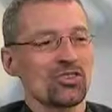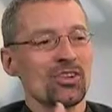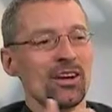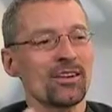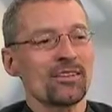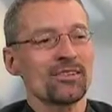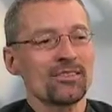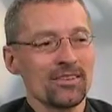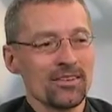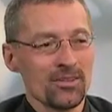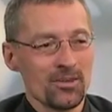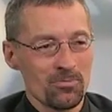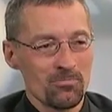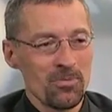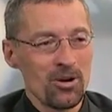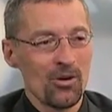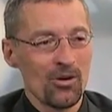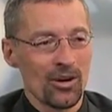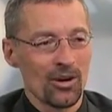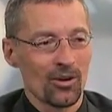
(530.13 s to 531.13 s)
does this
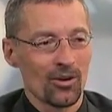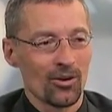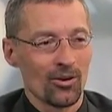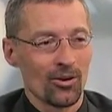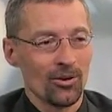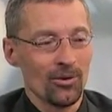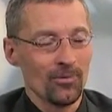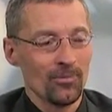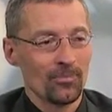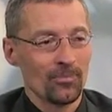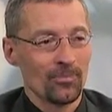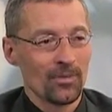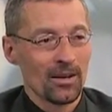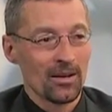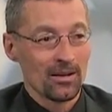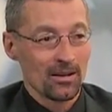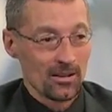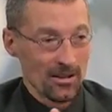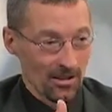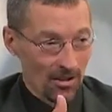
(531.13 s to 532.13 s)
miracle
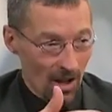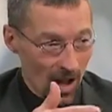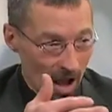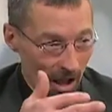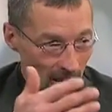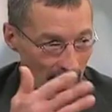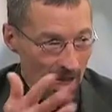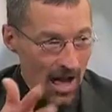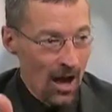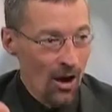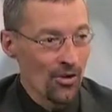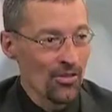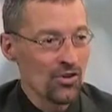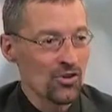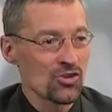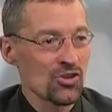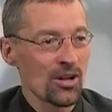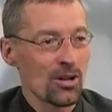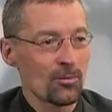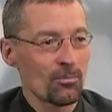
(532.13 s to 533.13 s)
to allow the
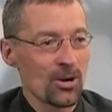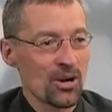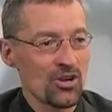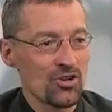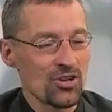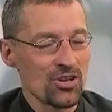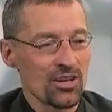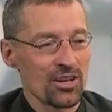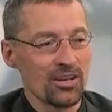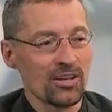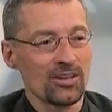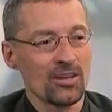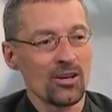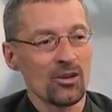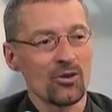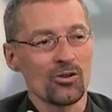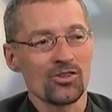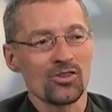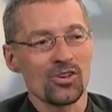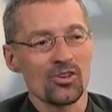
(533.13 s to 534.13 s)
celebration to
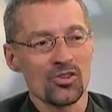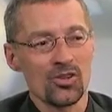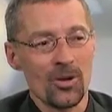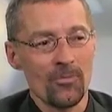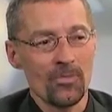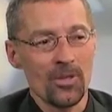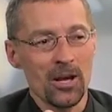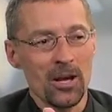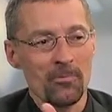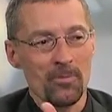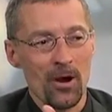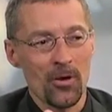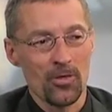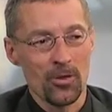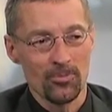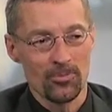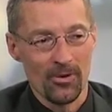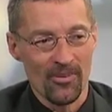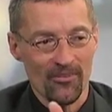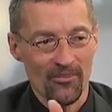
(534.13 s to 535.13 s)
continue. It says something about
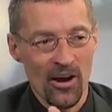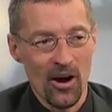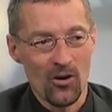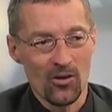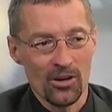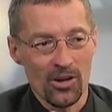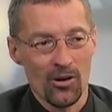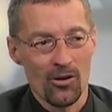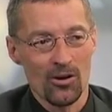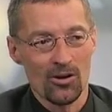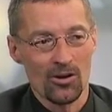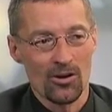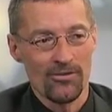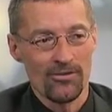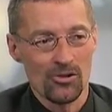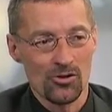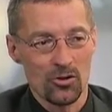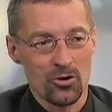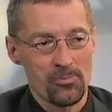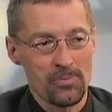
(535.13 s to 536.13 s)
the profound character
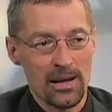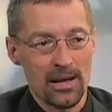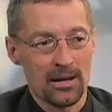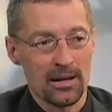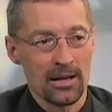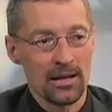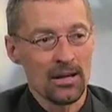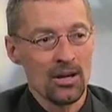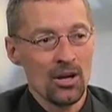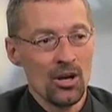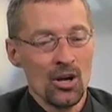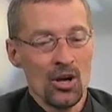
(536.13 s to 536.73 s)
of his humanity.